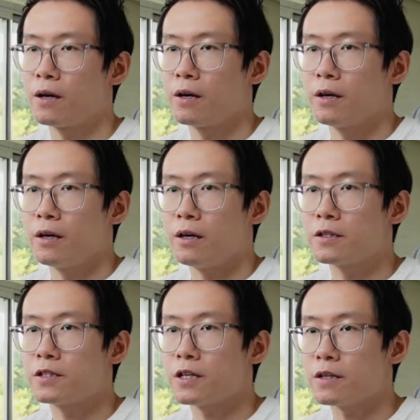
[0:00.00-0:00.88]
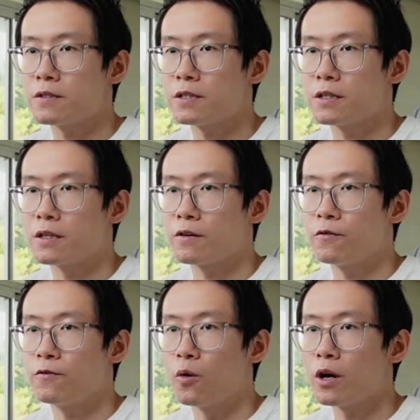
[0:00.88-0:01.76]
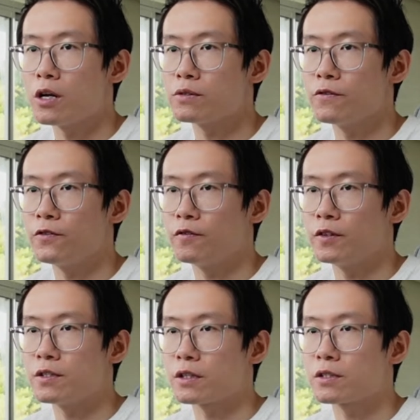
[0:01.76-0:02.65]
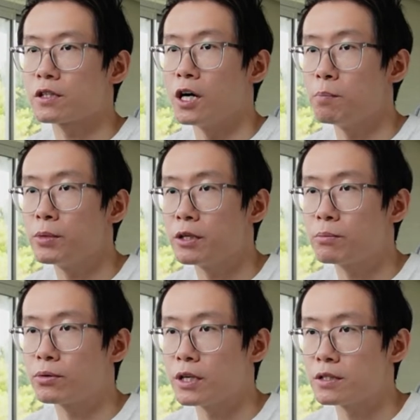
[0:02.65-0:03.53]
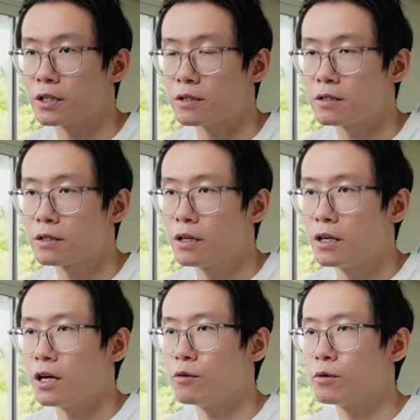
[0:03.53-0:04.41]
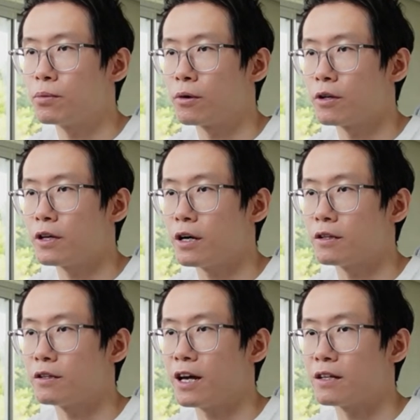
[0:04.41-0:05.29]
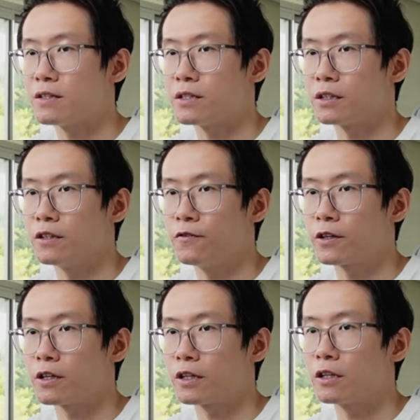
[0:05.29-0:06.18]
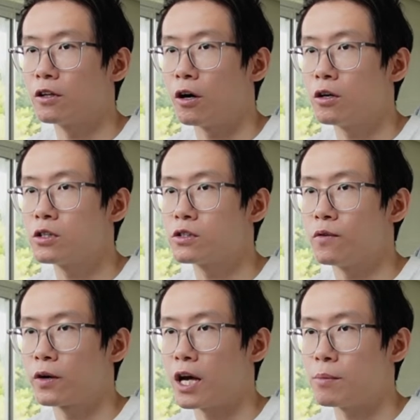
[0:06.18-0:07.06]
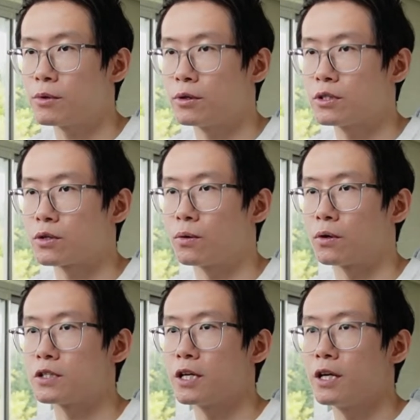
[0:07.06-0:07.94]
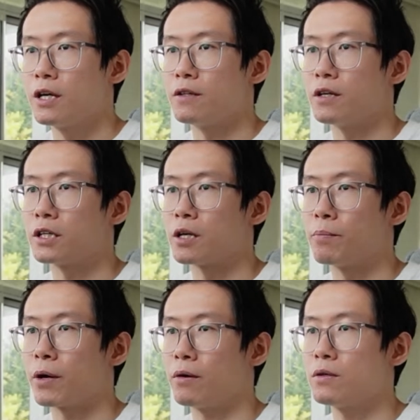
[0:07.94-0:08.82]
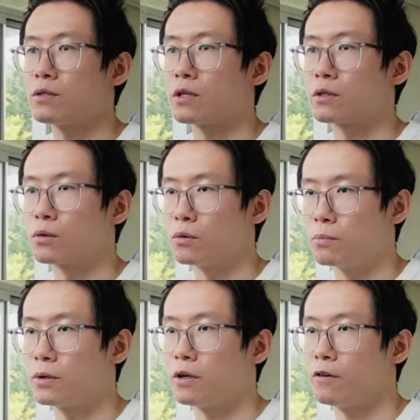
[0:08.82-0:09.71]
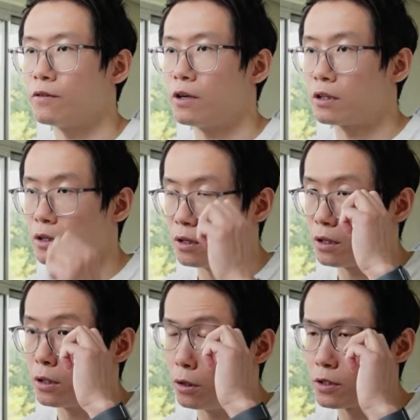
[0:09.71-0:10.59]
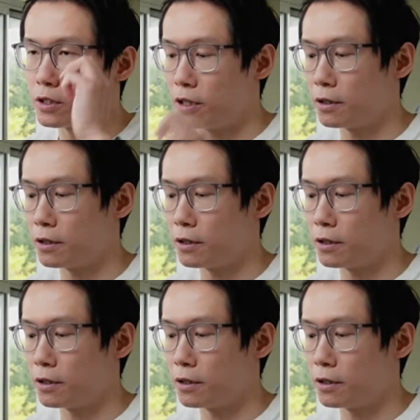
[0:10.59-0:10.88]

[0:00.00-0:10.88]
it tested 456 company presidents and reported that they had significantly larger vocabulary scores than a comparison group of adults did.